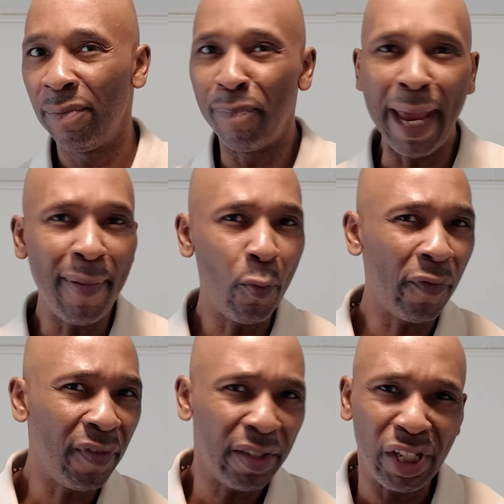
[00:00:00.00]
Maybe
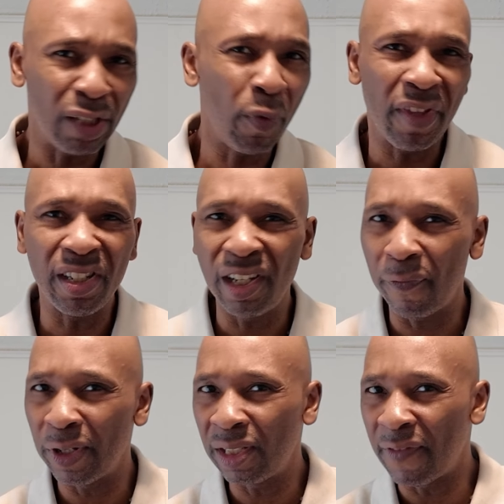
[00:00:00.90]
just with the
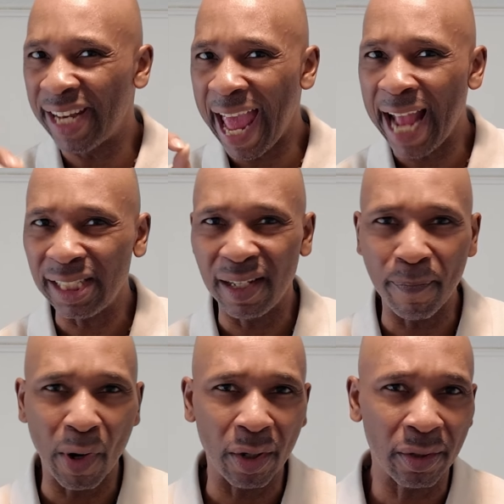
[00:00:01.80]
difference of an accent
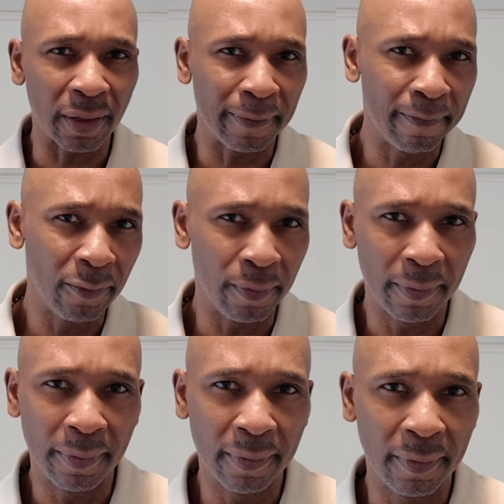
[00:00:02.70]
mark.
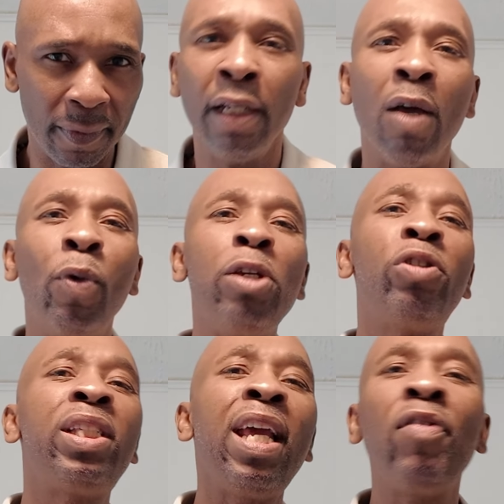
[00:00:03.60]
Now, when you
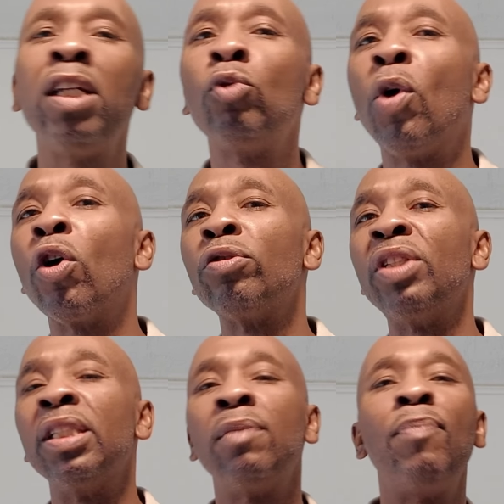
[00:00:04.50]
see these words
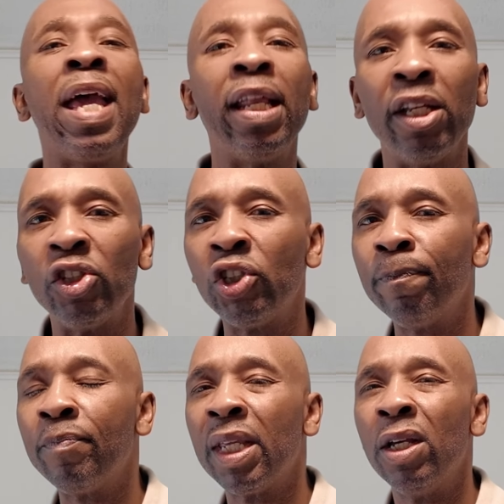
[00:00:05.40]
in Spanish,
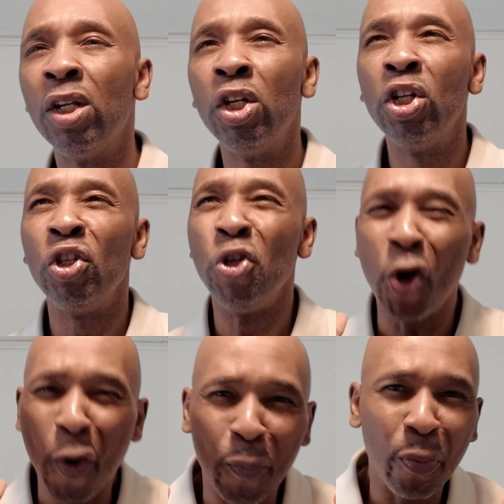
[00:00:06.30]

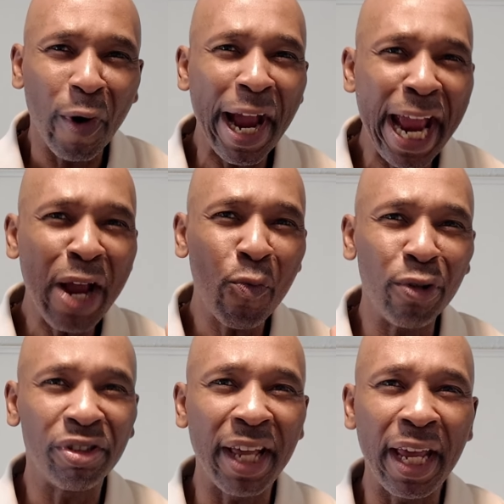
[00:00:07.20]
your brain
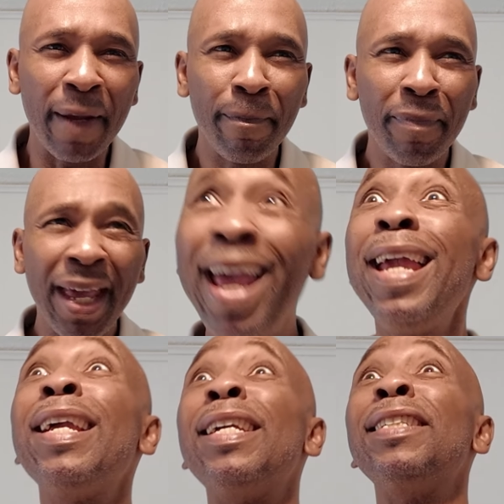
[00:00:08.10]
will say,
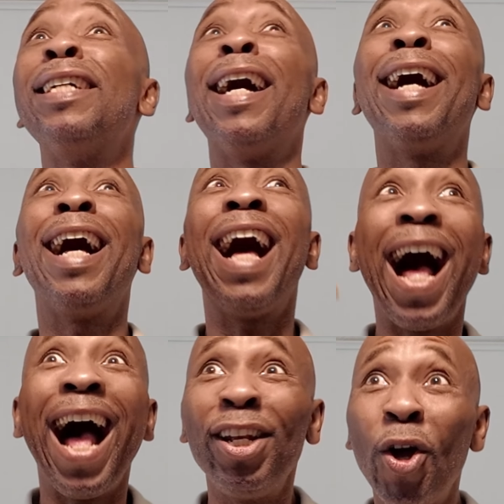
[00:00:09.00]
hey,
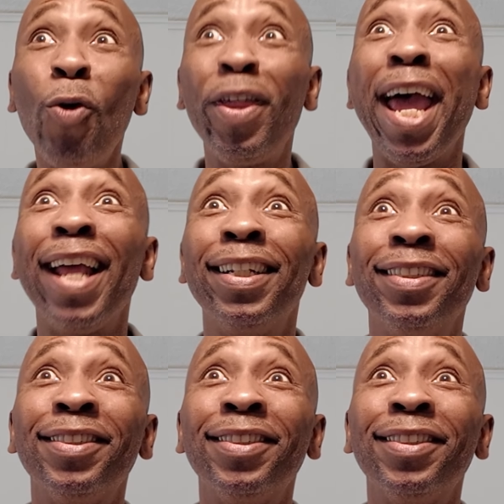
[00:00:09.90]
I know that.